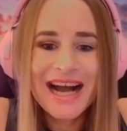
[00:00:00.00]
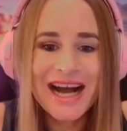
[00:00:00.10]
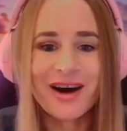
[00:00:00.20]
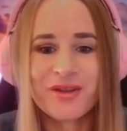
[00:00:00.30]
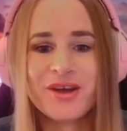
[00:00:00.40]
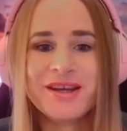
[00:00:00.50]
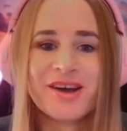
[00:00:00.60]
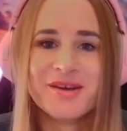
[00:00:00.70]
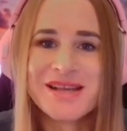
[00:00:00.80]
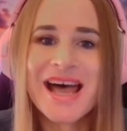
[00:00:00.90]
Oh, 30
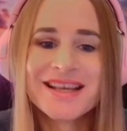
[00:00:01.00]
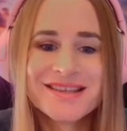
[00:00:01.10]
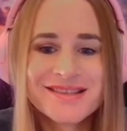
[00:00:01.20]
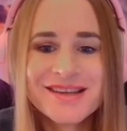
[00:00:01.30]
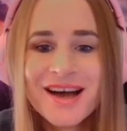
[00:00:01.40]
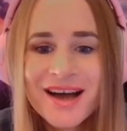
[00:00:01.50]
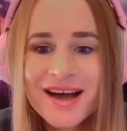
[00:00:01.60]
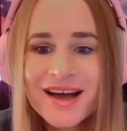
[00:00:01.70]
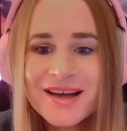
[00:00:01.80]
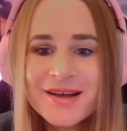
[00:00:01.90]
times X.
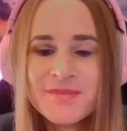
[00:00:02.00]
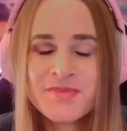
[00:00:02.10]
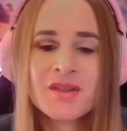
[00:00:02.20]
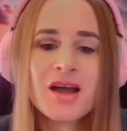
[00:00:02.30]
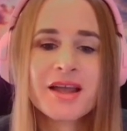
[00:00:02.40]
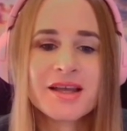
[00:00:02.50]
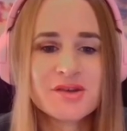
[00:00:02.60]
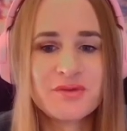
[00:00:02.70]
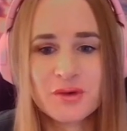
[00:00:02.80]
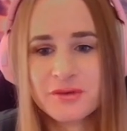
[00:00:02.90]
Okay, so
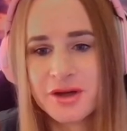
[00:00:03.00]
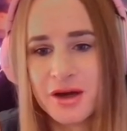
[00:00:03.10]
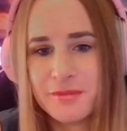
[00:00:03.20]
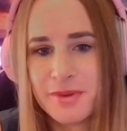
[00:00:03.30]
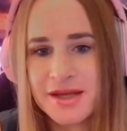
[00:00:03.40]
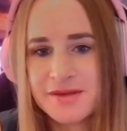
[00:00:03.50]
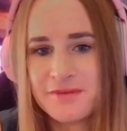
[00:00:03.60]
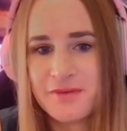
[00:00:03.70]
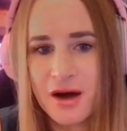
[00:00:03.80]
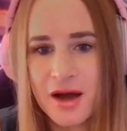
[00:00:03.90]
4 of a kind pays
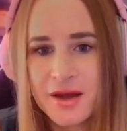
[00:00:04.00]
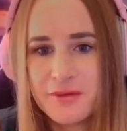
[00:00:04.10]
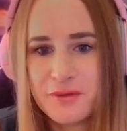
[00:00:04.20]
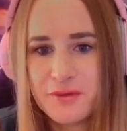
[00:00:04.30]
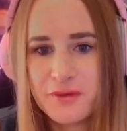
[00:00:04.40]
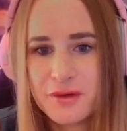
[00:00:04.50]
5.